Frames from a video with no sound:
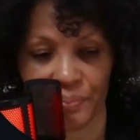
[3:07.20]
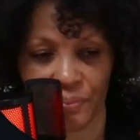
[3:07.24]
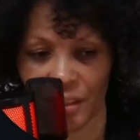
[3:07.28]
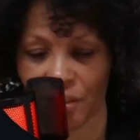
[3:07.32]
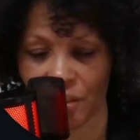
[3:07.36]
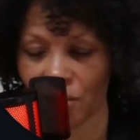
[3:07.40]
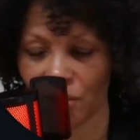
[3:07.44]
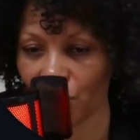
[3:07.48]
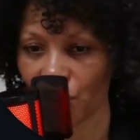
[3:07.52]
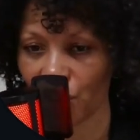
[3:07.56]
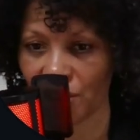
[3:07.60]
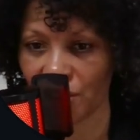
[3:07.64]

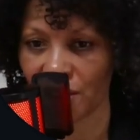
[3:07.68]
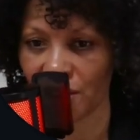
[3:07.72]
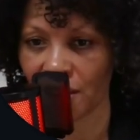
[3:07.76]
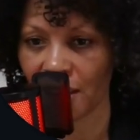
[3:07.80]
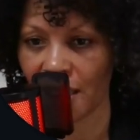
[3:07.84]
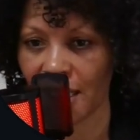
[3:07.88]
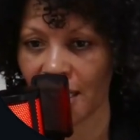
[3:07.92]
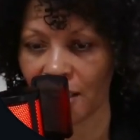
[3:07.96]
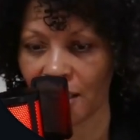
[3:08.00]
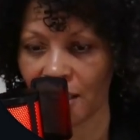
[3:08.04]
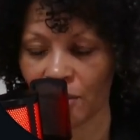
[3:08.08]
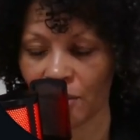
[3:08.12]
just to
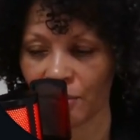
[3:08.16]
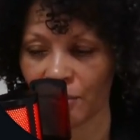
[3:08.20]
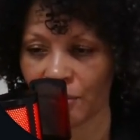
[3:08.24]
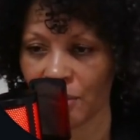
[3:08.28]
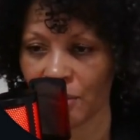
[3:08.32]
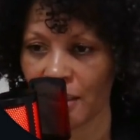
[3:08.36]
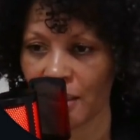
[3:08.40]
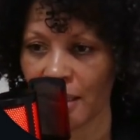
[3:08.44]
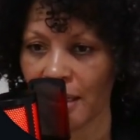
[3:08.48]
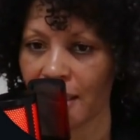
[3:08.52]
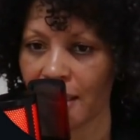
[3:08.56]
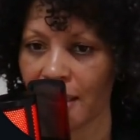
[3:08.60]
kind of
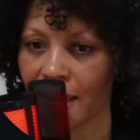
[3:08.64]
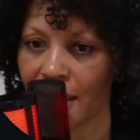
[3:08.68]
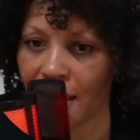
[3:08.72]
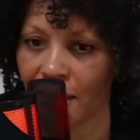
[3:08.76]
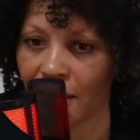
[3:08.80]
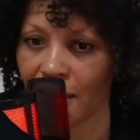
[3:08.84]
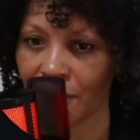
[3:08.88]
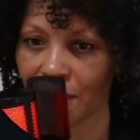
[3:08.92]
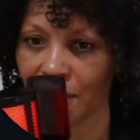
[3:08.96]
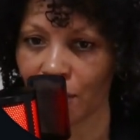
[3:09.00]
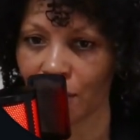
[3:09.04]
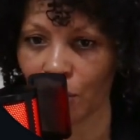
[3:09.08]

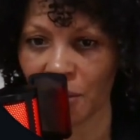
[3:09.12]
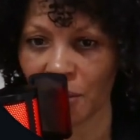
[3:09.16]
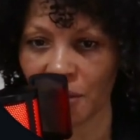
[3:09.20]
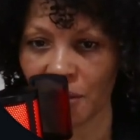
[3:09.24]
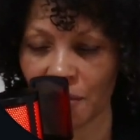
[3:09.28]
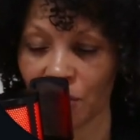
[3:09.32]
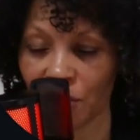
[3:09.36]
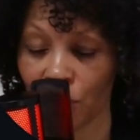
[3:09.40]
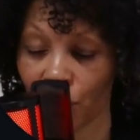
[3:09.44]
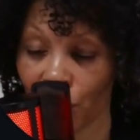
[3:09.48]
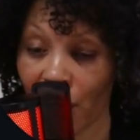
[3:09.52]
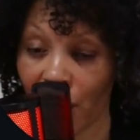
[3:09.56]
give a little bit of
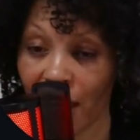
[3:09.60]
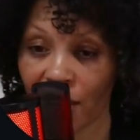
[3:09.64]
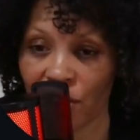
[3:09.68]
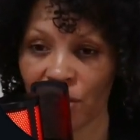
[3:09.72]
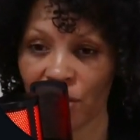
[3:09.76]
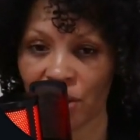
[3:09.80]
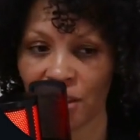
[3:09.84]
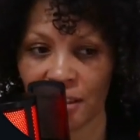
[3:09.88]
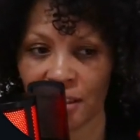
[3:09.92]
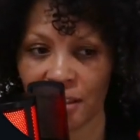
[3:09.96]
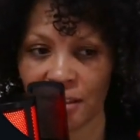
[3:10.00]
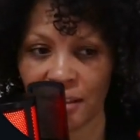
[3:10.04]
a
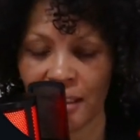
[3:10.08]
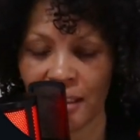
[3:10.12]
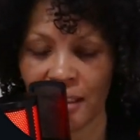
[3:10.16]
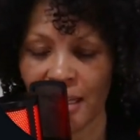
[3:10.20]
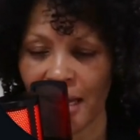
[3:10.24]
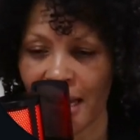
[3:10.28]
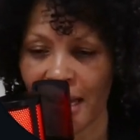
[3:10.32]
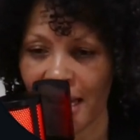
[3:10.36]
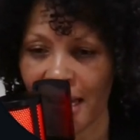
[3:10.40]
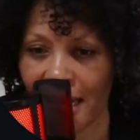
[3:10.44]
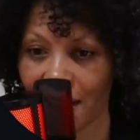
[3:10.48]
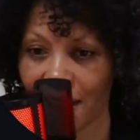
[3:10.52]
direction
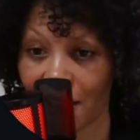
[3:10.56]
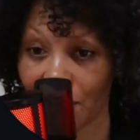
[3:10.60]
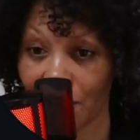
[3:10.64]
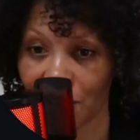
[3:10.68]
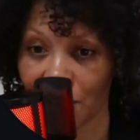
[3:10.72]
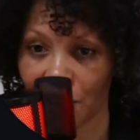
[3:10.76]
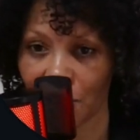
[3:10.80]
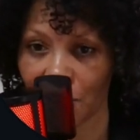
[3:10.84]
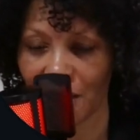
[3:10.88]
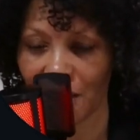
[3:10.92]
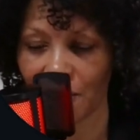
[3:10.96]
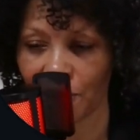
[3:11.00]
and give
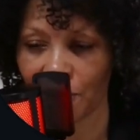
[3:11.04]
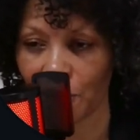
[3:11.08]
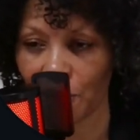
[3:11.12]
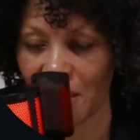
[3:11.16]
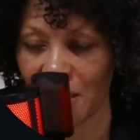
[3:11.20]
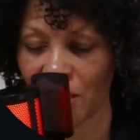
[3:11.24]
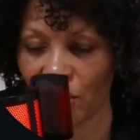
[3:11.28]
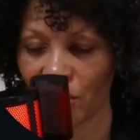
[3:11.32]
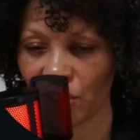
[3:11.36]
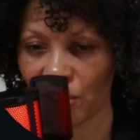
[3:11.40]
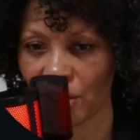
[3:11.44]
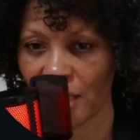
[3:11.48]
some
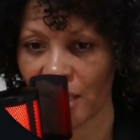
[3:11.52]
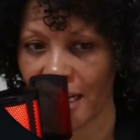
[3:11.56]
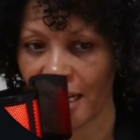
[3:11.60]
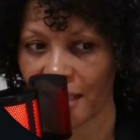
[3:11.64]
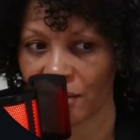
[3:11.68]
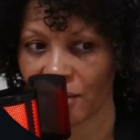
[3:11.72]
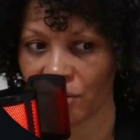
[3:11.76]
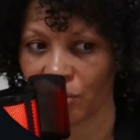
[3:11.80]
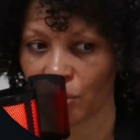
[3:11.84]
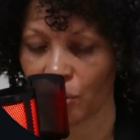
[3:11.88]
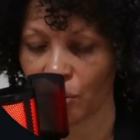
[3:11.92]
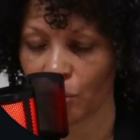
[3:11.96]
information
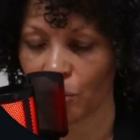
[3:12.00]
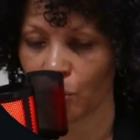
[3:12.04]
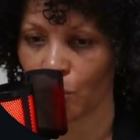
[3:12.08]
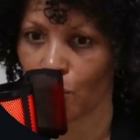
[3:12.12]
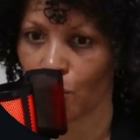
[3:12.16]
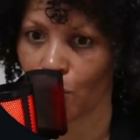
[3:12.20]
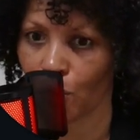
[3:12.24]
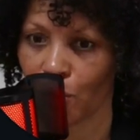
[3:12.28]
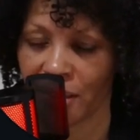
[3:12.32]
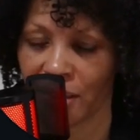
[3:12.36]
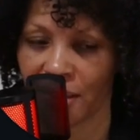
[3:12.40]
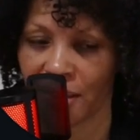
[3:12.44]
as to
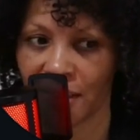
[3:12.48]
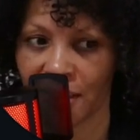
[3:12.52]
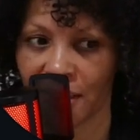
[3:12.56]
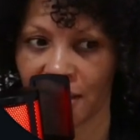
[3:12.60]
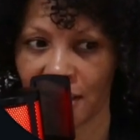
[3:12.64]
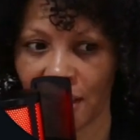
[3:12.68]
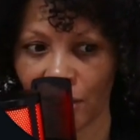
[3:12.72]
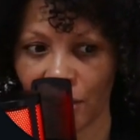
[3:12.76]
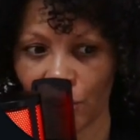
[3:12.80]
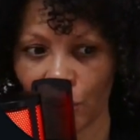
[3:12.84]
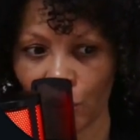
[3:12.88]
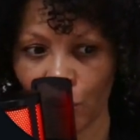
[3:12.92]
what it is
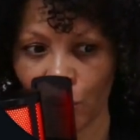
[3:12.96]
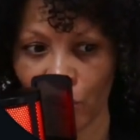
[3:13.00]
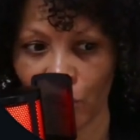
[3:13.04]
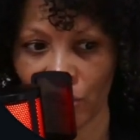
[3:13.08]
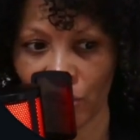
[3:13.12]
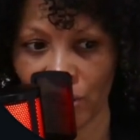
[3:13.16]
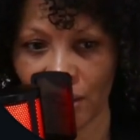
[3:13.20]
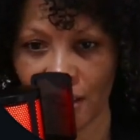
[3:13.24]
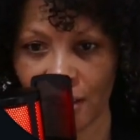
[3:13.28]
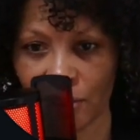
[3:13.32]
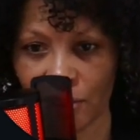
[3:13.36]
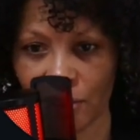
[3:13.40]
that you're
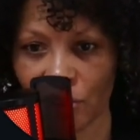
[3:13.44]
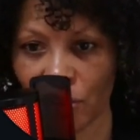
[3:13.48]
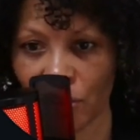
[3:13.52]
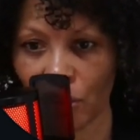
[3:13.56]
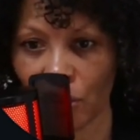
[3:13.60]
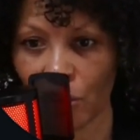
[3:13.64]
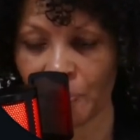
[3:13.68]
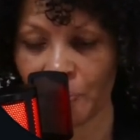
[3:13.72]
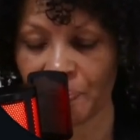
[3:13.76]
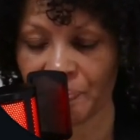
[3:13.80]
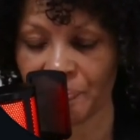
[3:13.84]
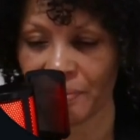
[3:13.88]
working on.
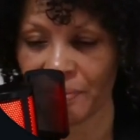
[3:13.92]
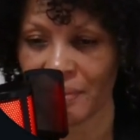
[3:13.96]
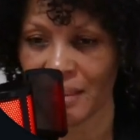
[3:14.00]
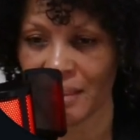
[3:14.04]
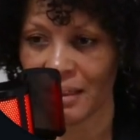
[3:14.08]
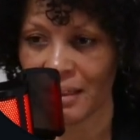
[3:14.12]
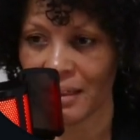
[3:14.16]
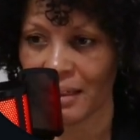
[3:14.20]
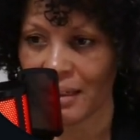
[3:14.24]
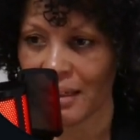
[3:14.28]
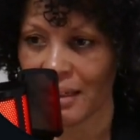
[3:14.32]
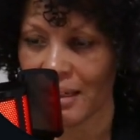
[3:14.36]
So
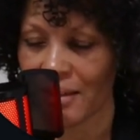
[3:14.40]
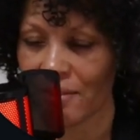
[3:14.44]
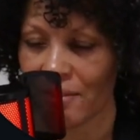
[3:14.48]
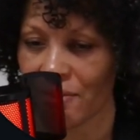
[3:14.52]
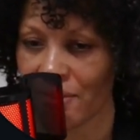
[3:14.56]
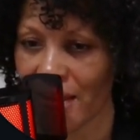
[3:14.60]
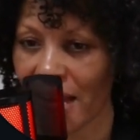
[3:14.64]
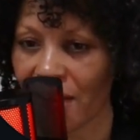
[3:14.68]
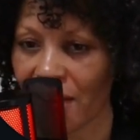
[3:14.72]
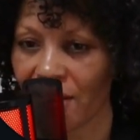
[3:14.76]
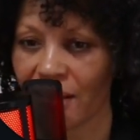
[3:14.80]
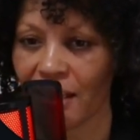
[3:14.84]

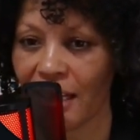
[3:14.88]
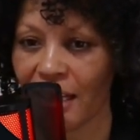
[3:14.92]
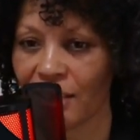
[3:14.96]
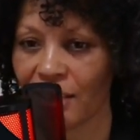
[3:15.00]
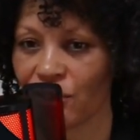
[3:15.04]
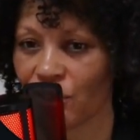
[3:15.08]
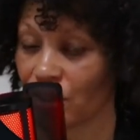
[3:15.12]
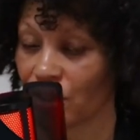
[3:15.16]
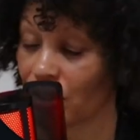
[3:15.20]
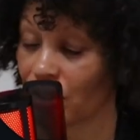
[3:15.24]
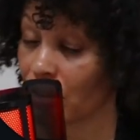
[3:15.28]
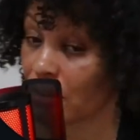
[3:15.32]
now that I
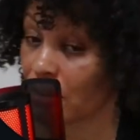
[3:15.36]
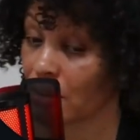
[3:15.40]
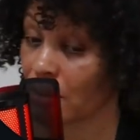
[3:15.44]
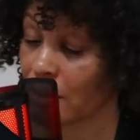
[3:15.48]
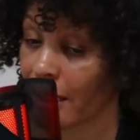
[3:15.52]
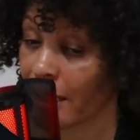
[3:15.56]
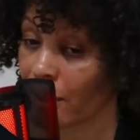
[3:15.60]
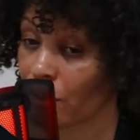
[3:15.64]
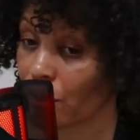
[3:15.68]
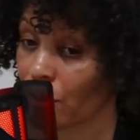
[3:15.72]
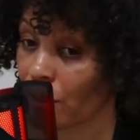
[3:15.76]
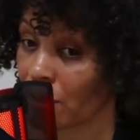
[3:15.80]
just
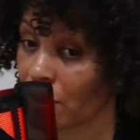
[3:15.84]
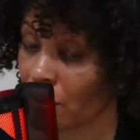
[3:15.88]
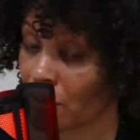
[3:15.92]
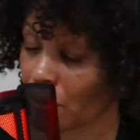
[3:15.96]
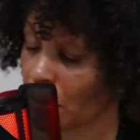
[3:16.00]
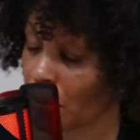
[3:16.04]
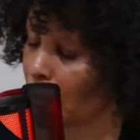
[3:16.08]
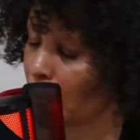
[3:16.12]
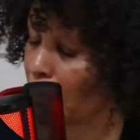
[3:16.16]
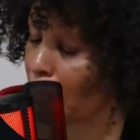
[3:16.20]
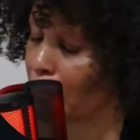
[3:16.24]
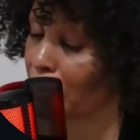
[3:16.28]
digress
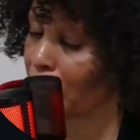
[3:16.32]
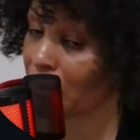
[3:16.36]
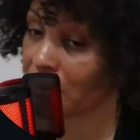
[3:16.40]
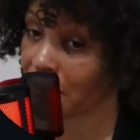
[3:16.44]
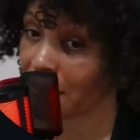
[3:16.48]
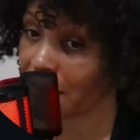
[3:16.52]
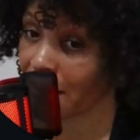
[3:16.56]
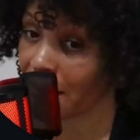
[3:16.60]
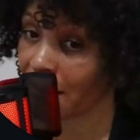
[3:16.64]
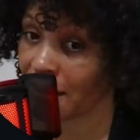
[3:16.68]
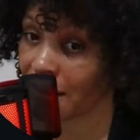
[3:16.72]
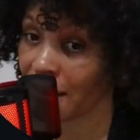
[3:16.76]

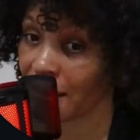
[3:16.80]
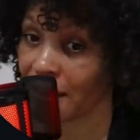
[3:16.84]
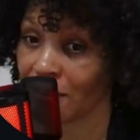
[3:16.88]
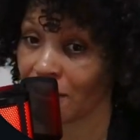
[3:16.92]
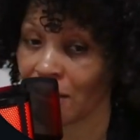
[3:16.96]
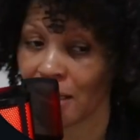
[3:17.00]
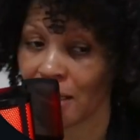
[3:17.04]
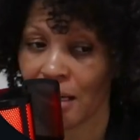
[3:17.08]
completely,